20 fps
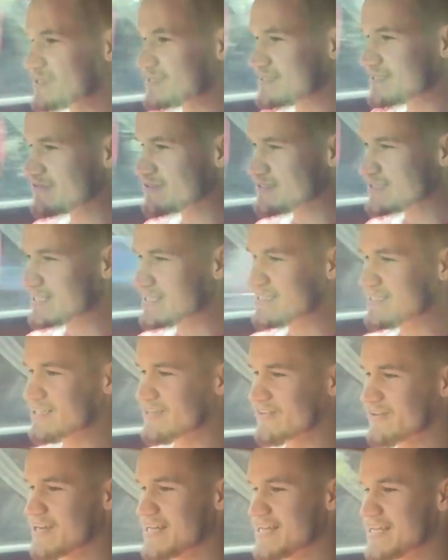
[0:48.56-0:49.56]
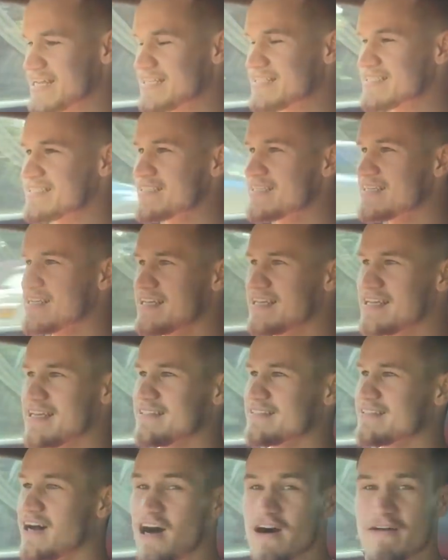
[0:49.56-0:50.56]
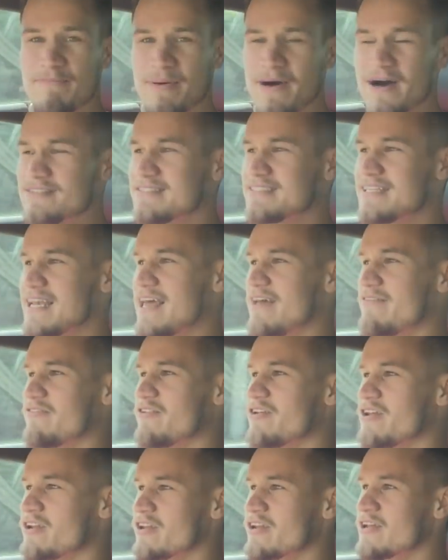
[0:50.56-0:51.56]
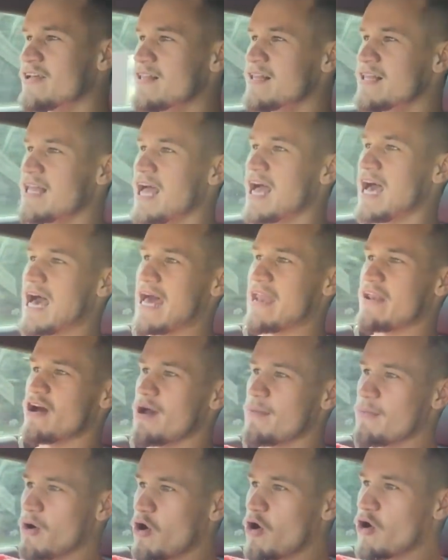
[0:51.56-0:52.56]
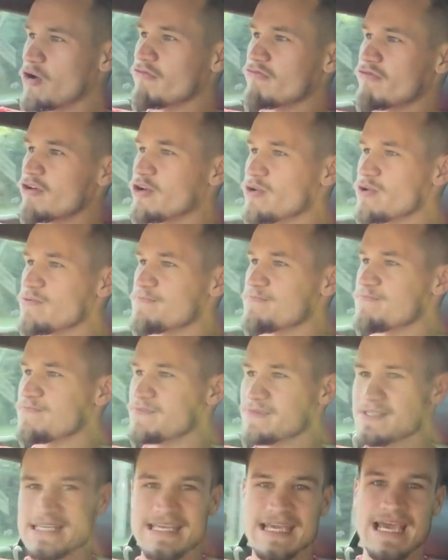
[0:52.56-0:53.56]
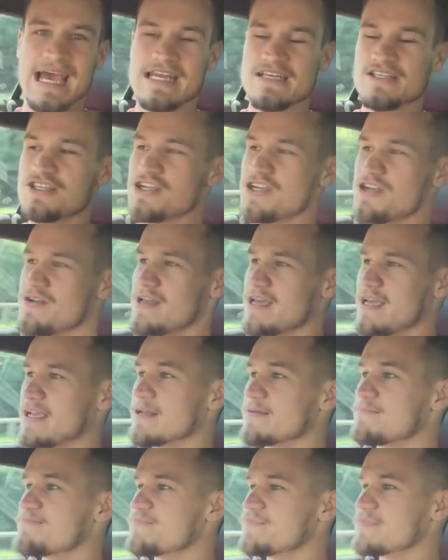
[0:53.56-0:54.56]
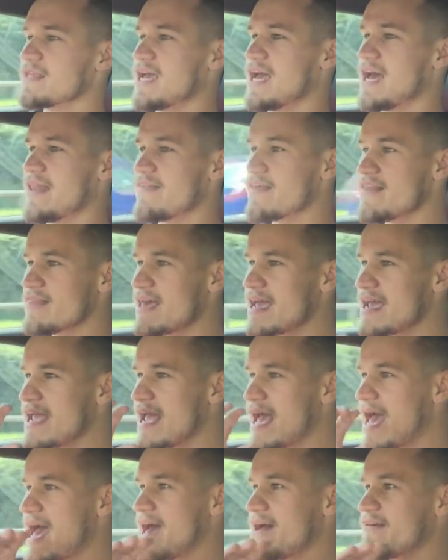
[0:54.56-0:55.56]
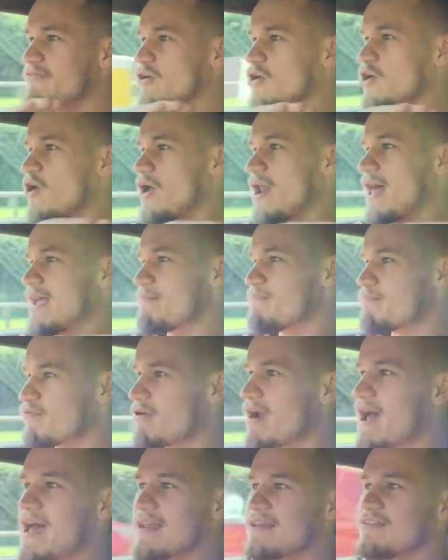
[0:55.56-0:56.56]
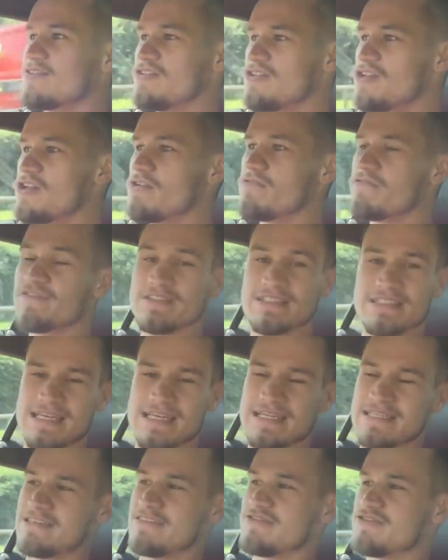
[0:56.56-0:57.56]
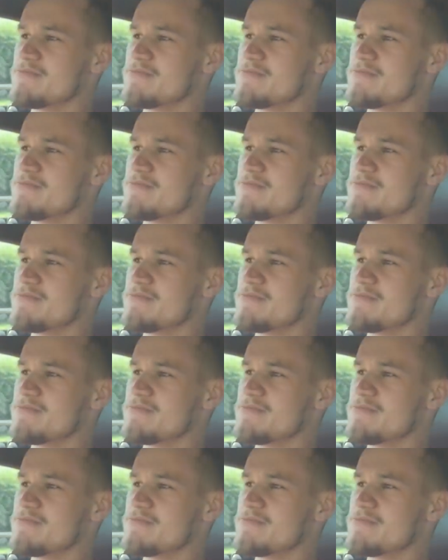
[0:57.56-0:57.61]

it's 17 degrees, it's half past 11, and I'm en route to Gad Tuning and they have got a brand new facility.